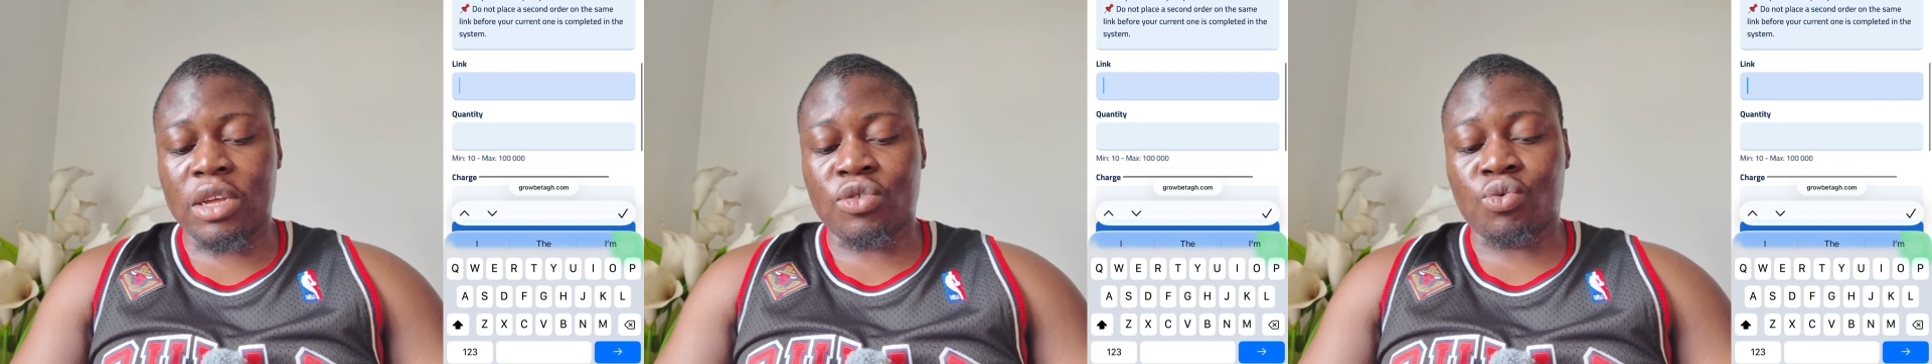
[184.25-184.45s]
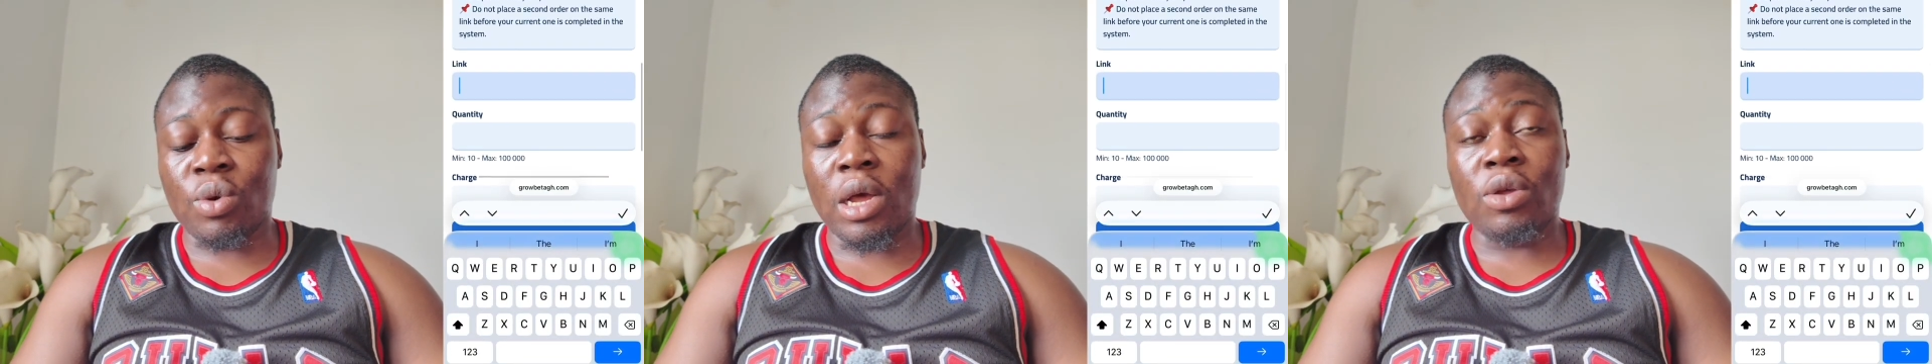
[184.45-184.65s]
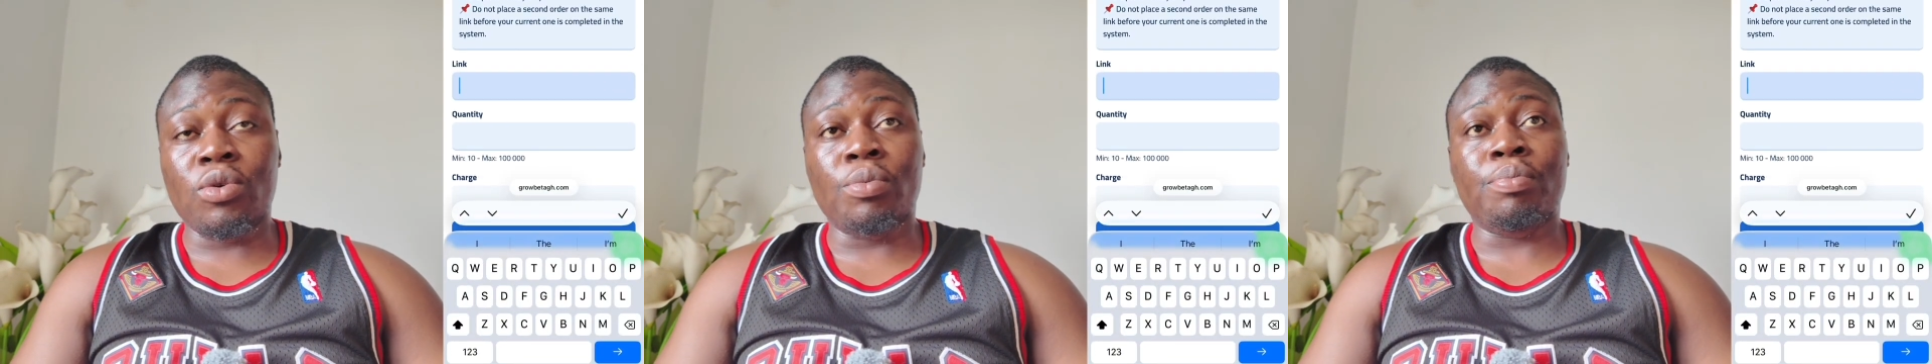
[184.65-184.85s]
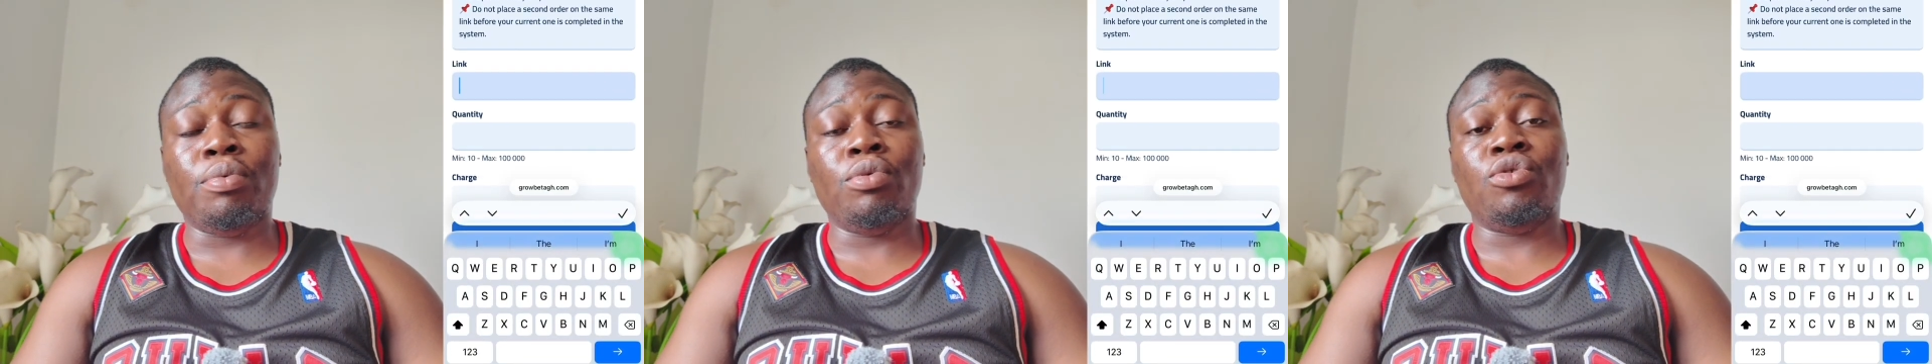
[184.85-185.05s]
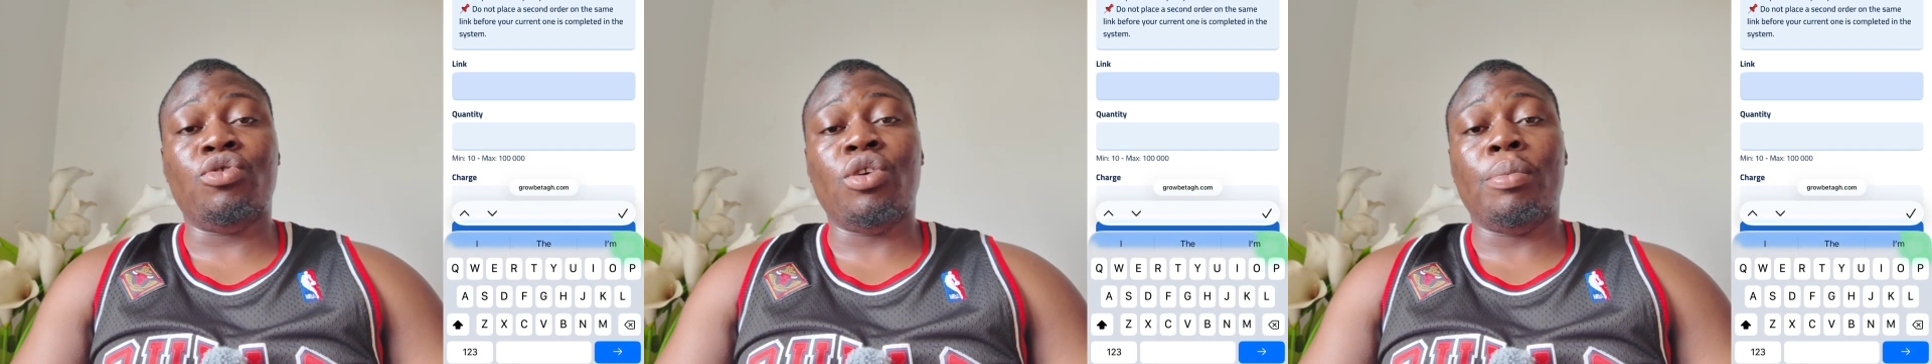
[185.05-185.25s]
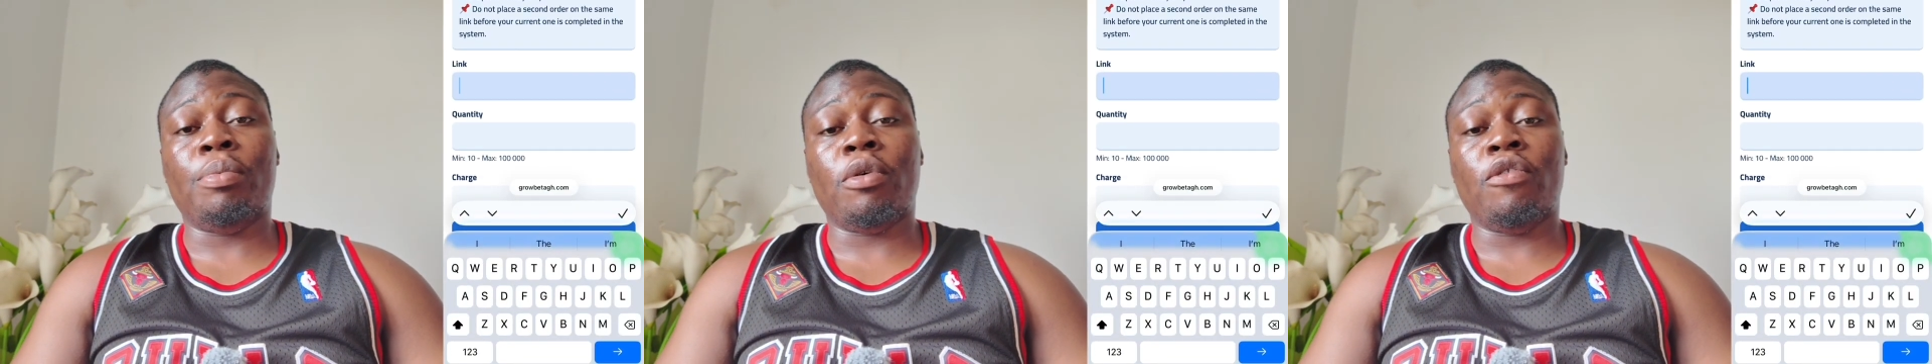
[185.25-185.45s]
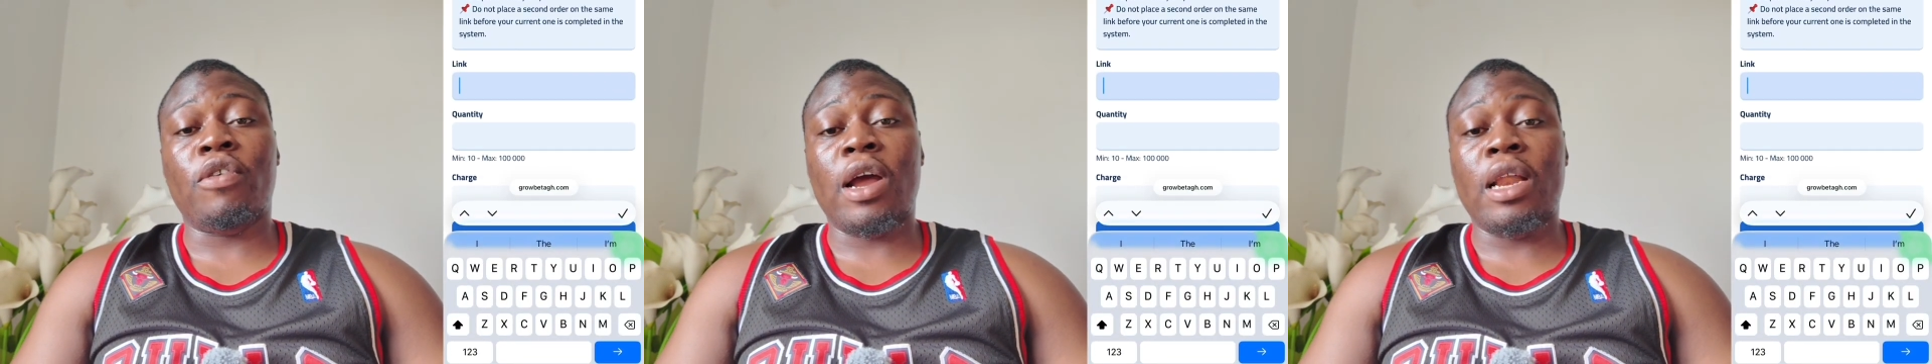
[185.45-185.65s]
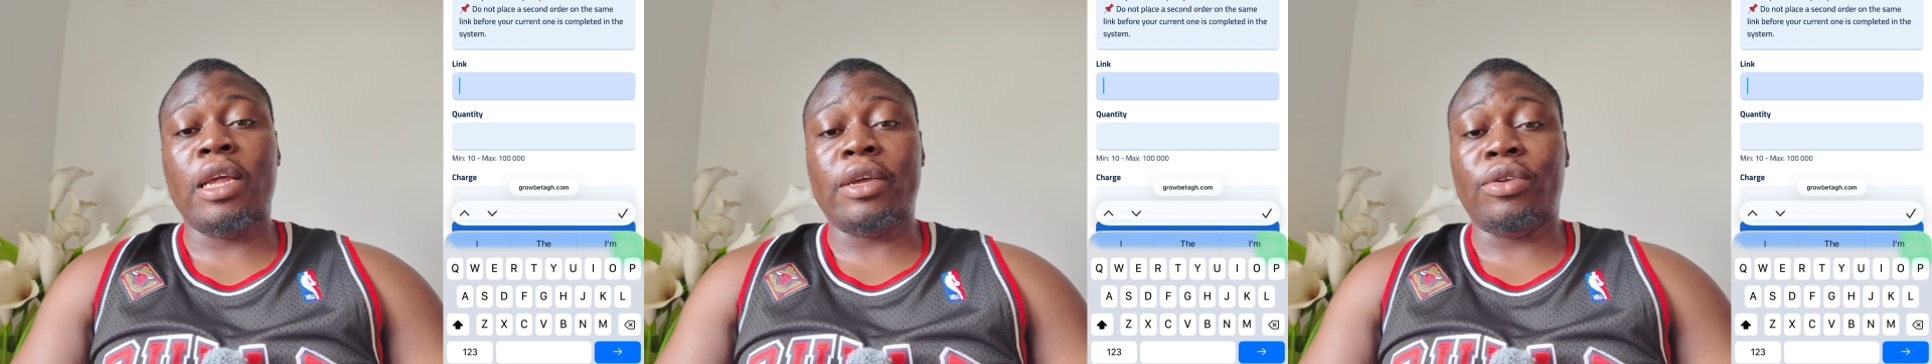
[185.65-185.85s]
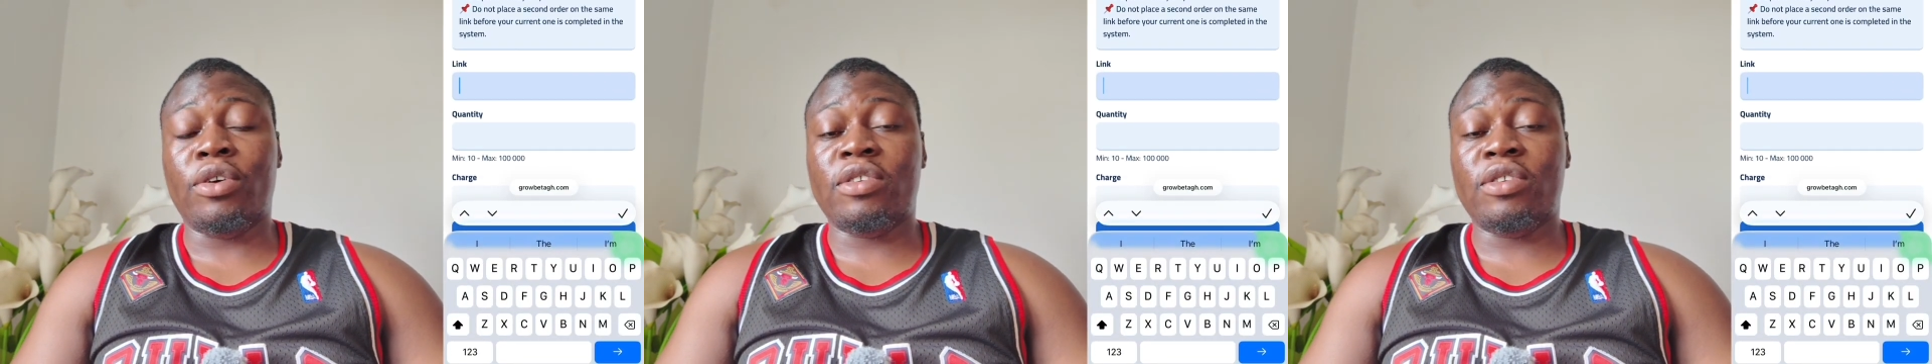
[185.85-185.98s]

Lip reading: is where you put your profile link.